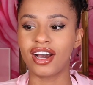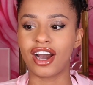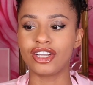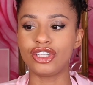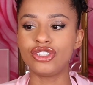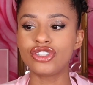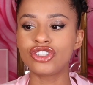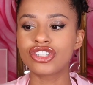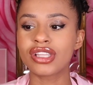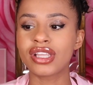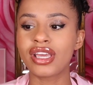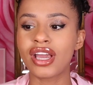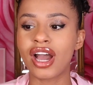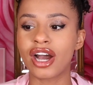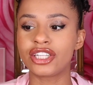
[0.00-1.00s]

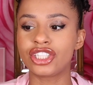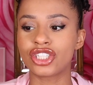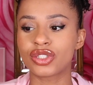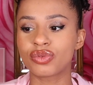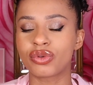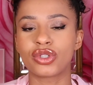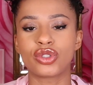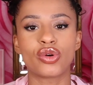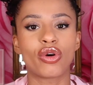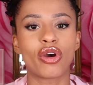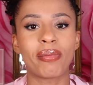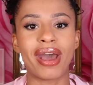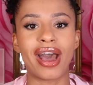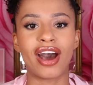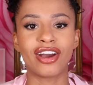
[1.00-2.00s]
just want to talk
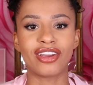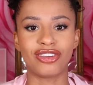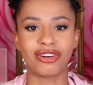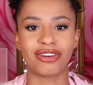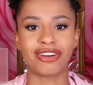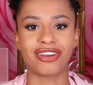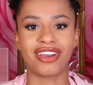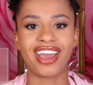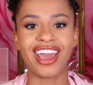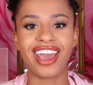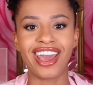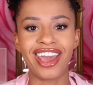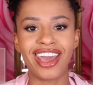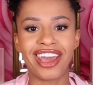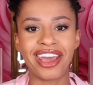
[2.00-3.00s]
about, you know,
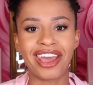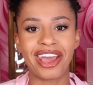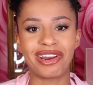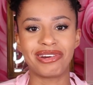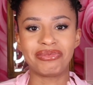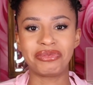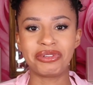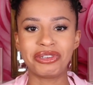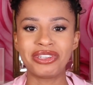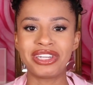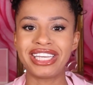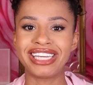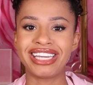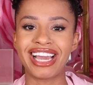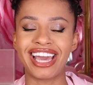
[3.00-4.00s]
hair and
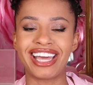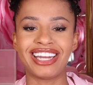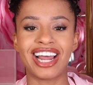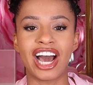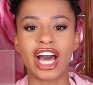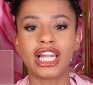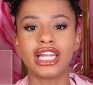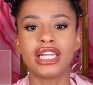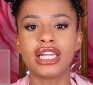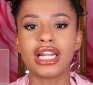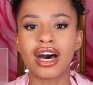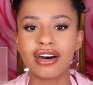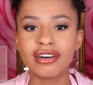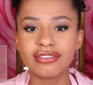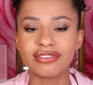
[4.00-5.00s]
beauty, and I
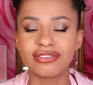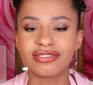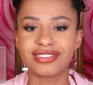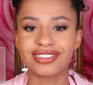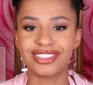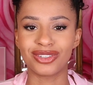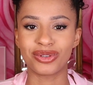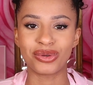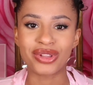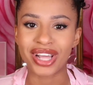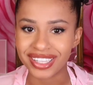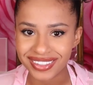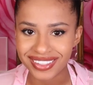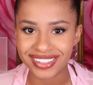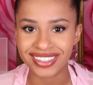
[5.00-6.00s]
love all
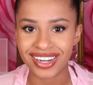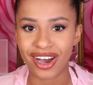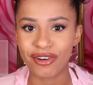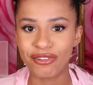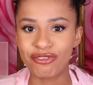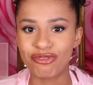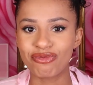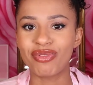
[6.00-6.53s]
that stuff.